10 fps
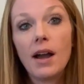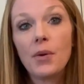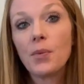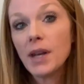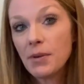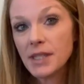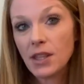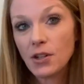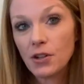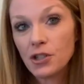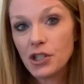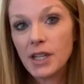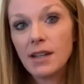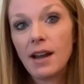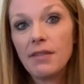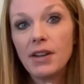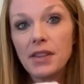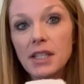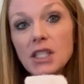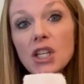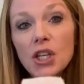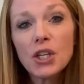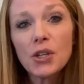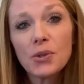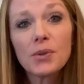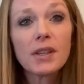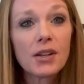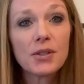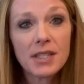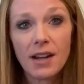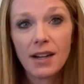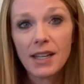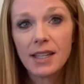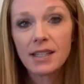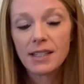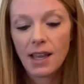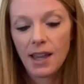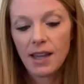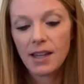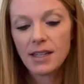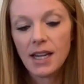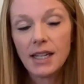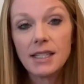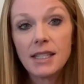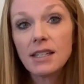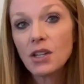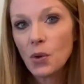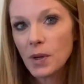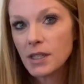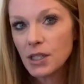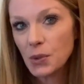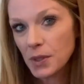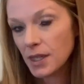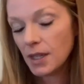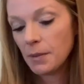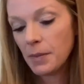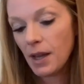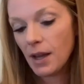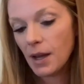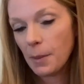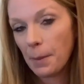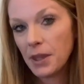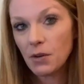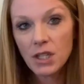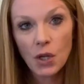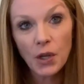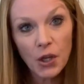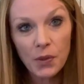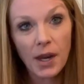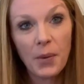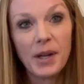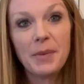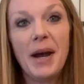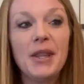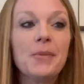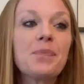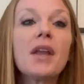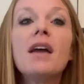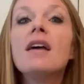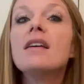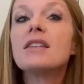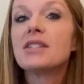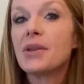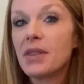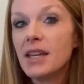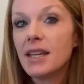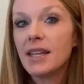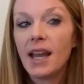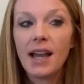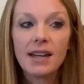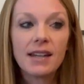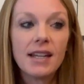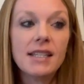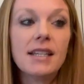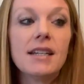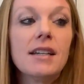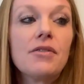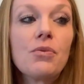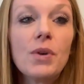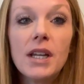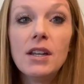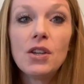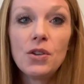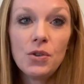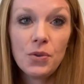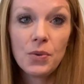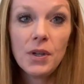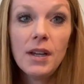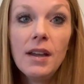when I was at the Dollar Tree, I found these cute little stockings, and I didn't know what to do with them, but they were so cute that I wanted to buy them. So then I had an idea of when you